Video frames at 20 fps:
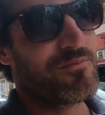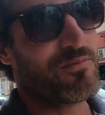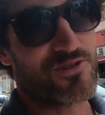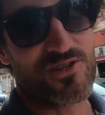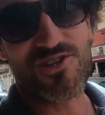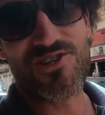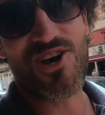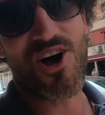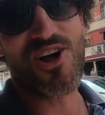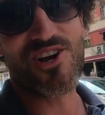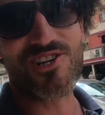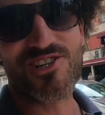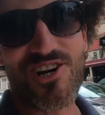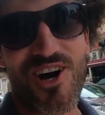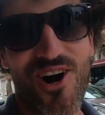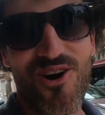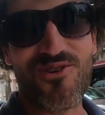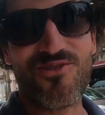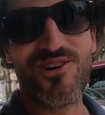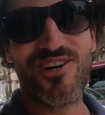But to tarnish
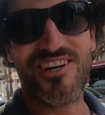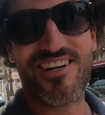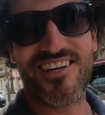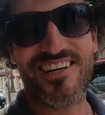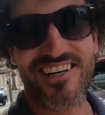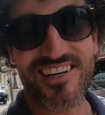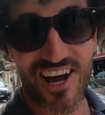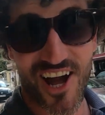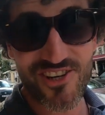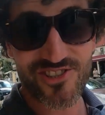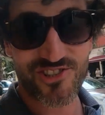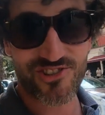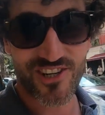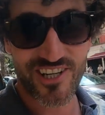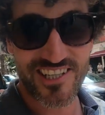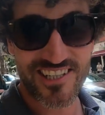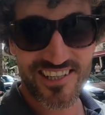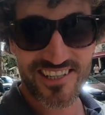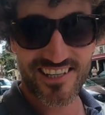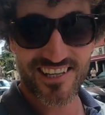a whole
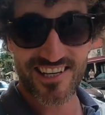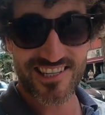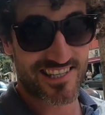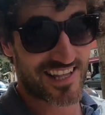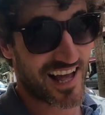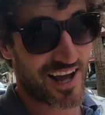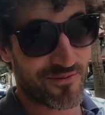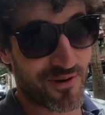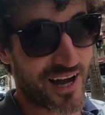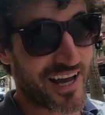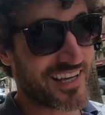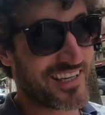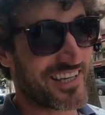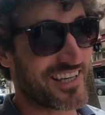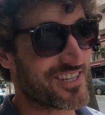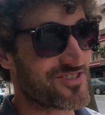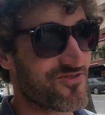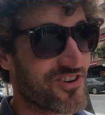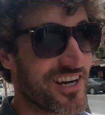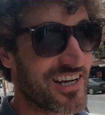country as that way
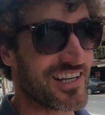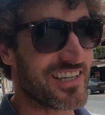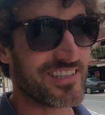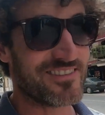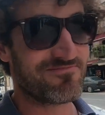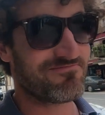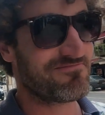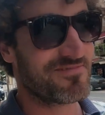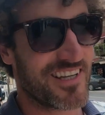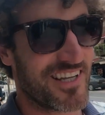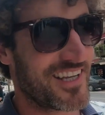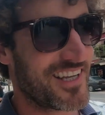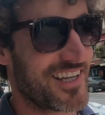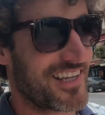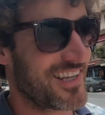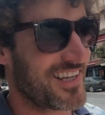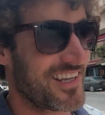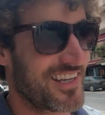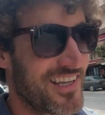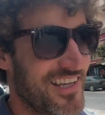is really
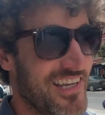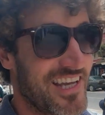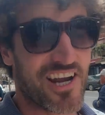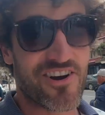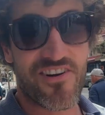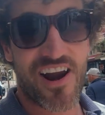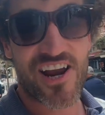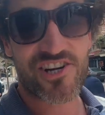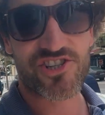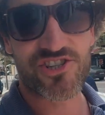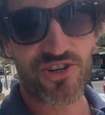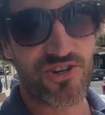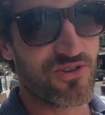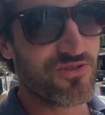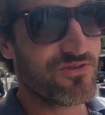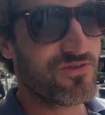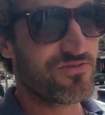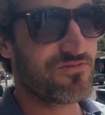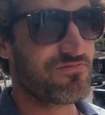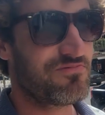
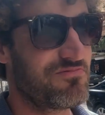irrational,